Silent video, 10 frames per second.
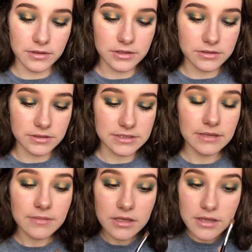gonna do the
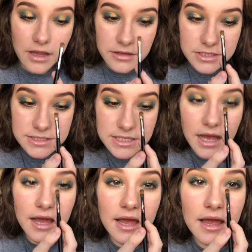same thing on the other
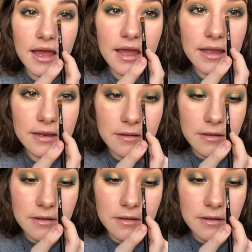side.